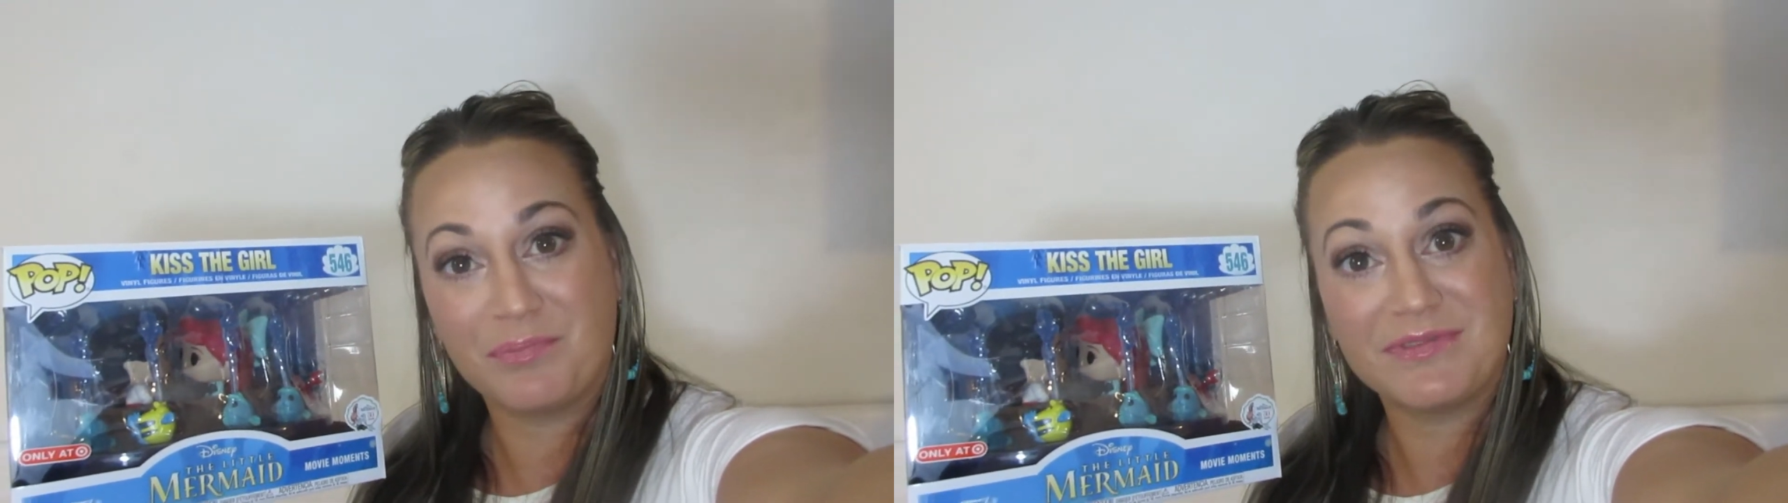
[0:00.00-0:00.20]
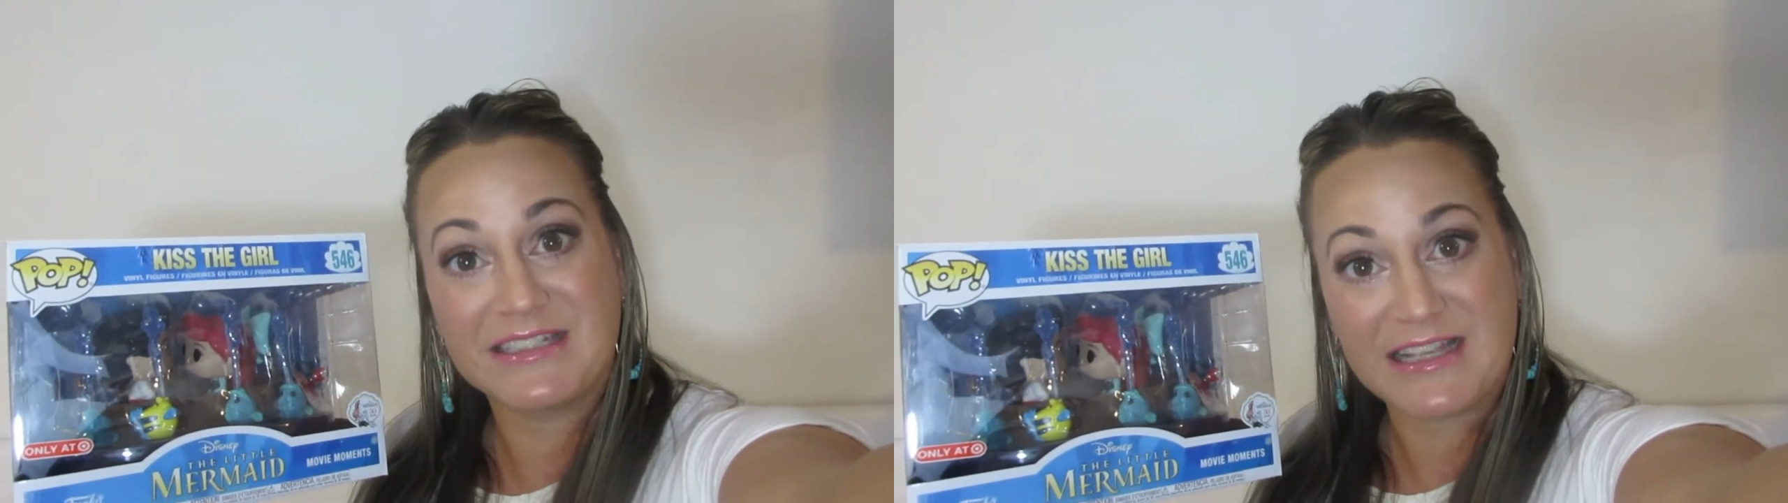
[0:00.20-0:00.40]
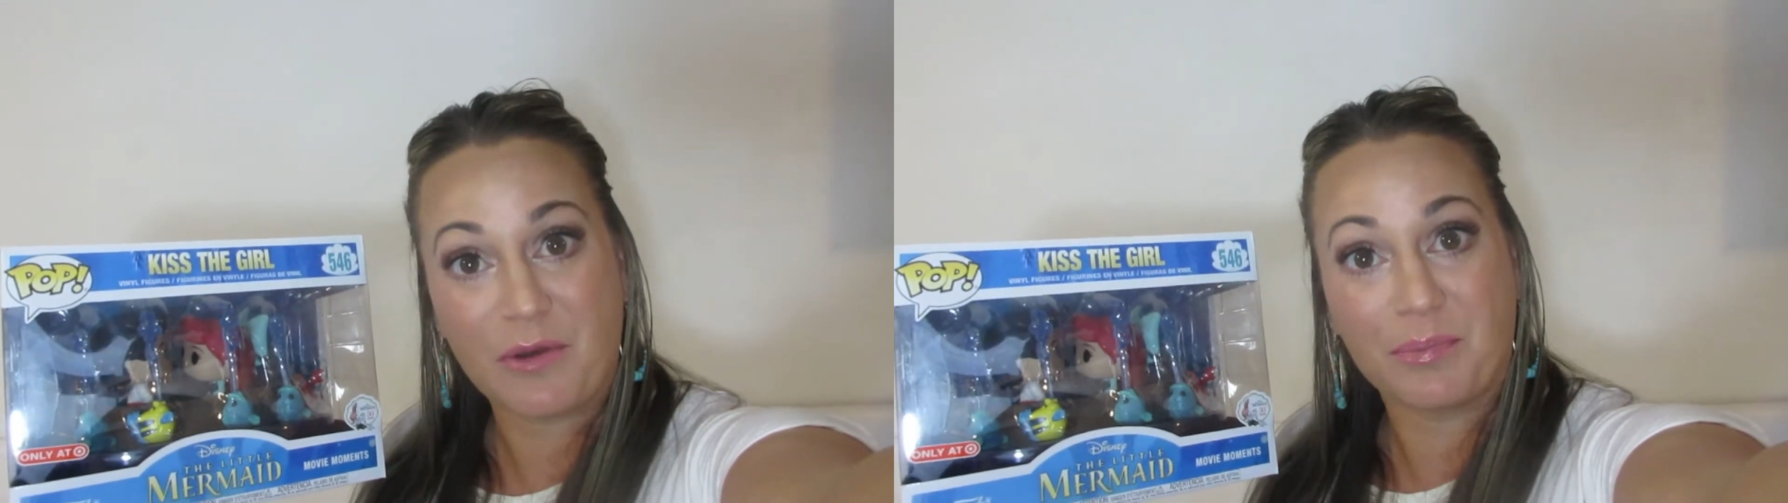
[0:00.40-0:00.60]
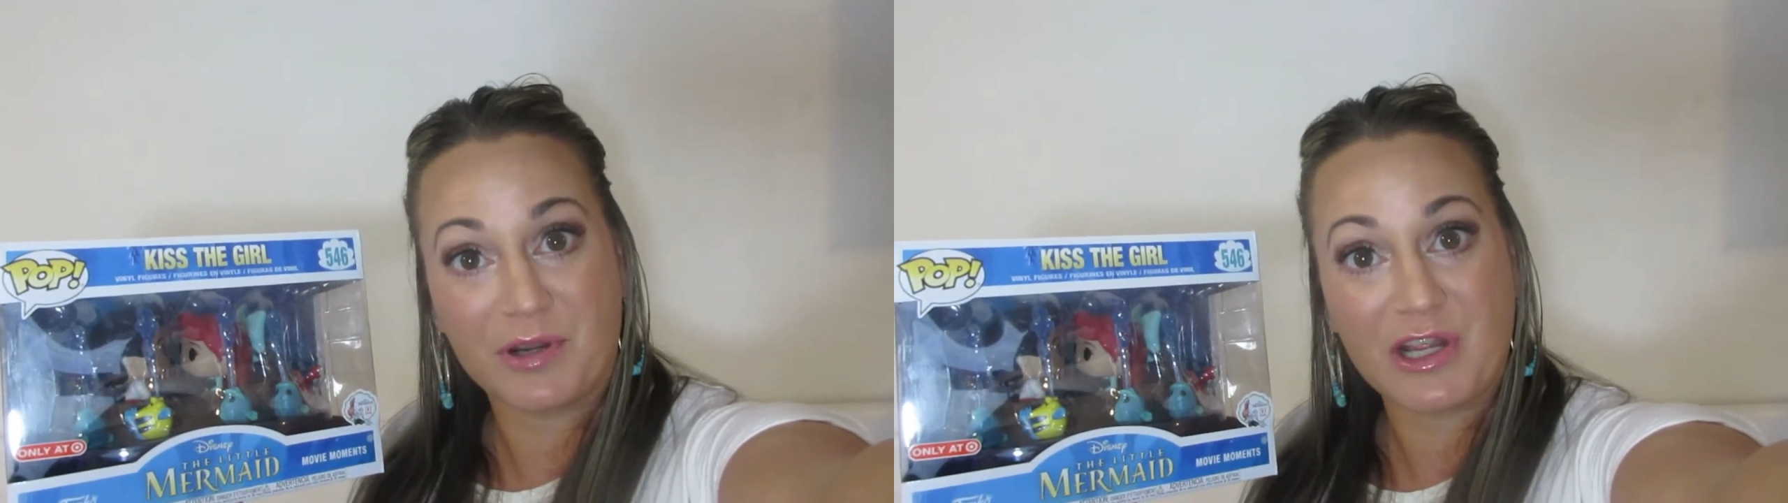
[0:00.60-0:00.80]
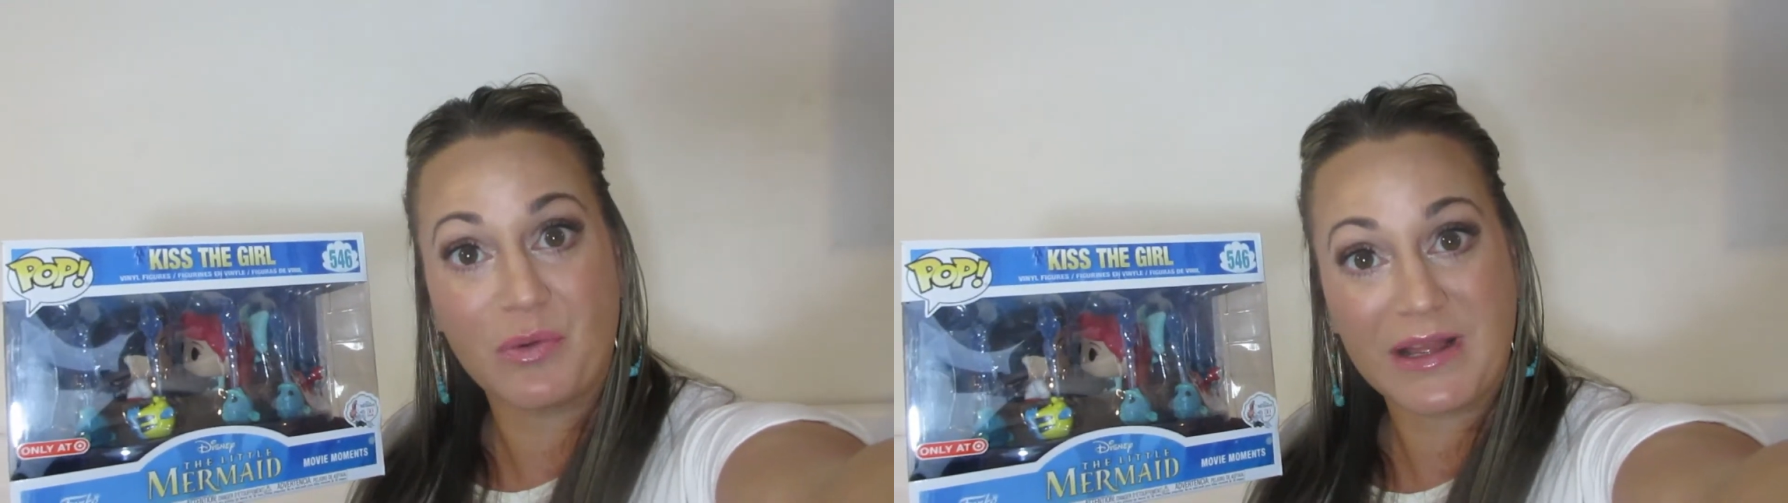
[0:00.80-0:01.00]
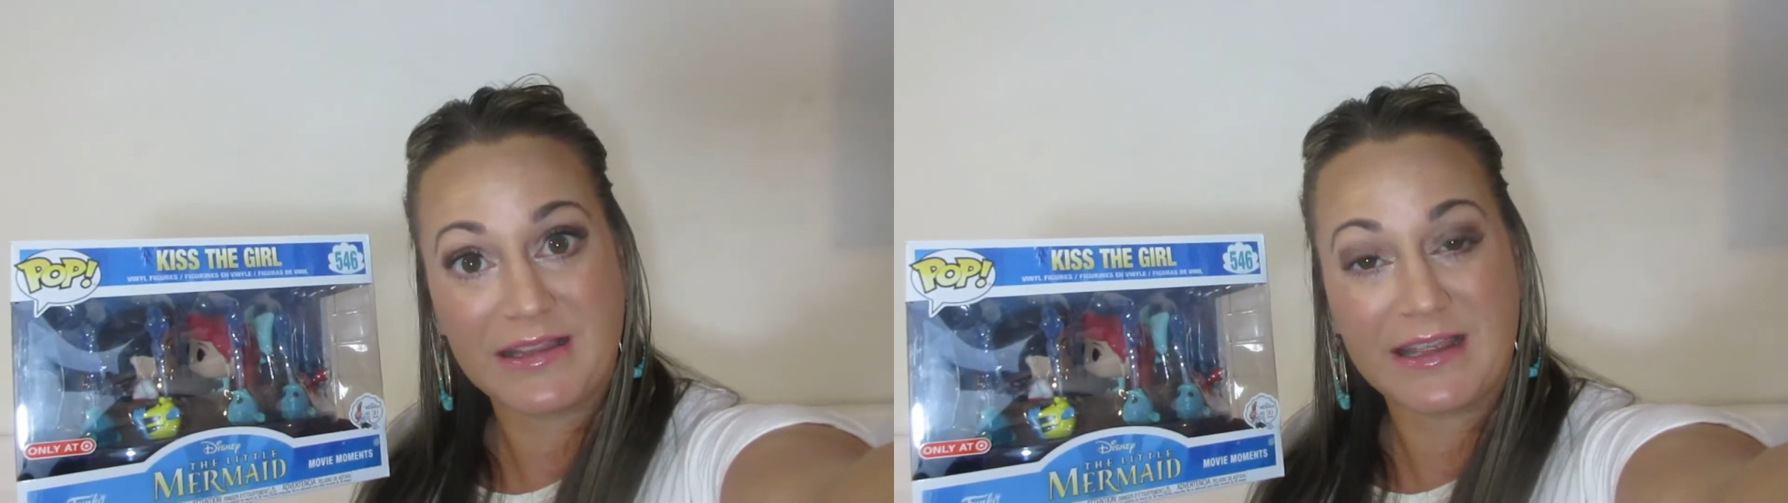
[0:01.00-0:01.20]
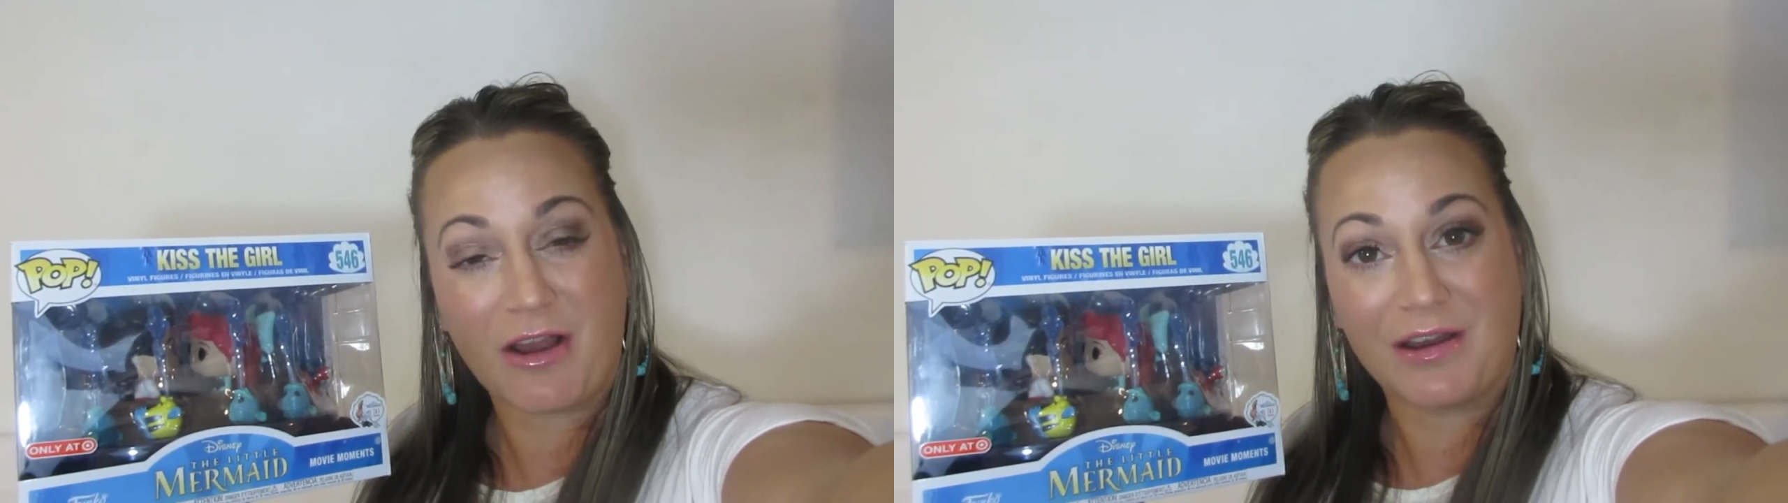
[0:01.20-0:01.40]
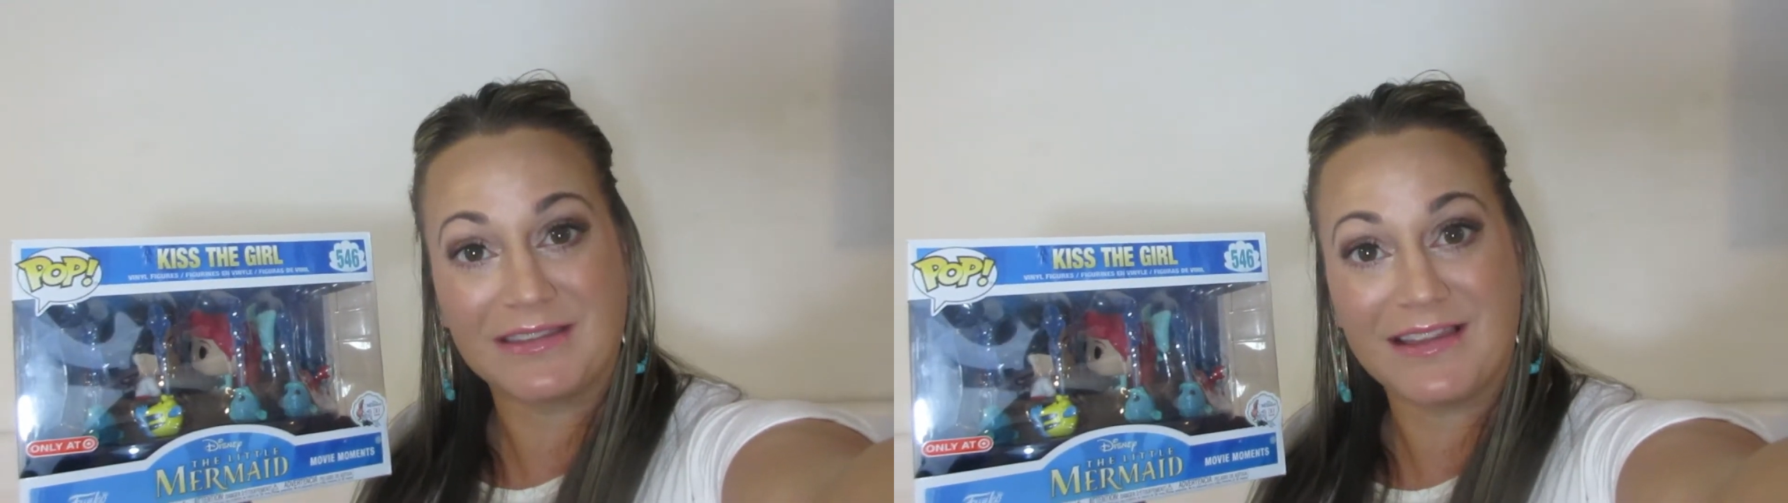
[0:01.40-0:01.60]
sell pretty quickly
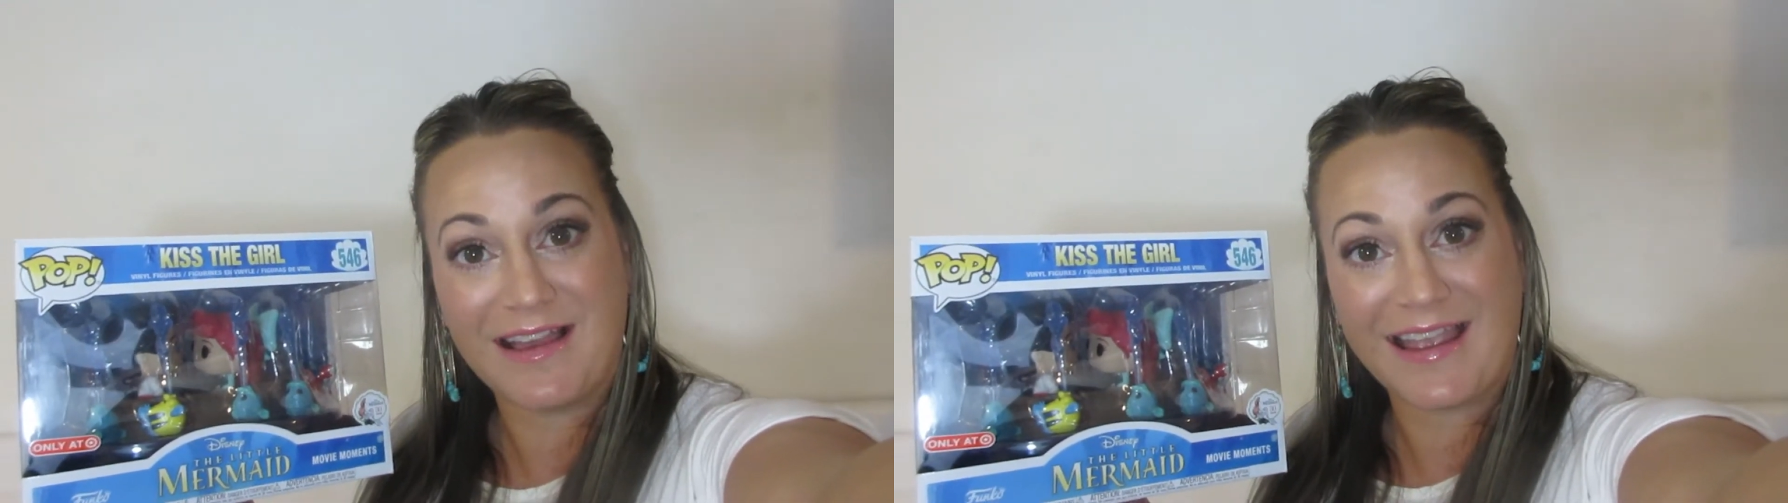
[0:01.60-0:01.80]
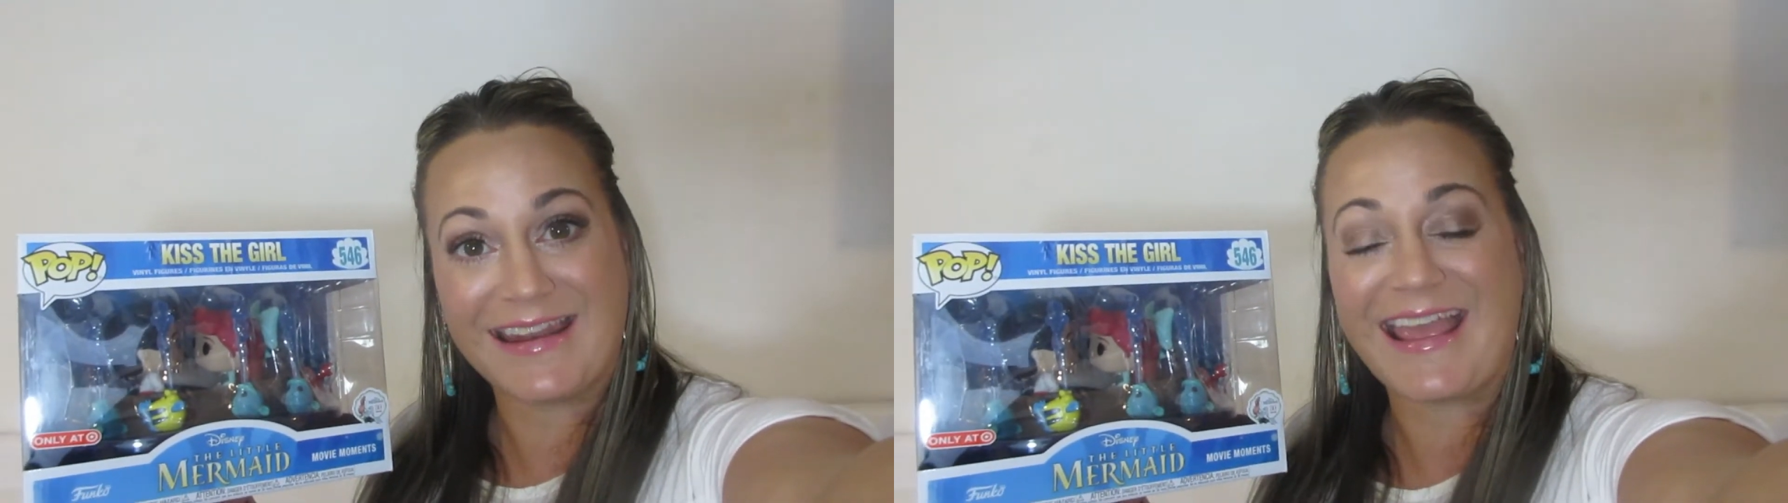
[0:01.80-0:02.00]
online,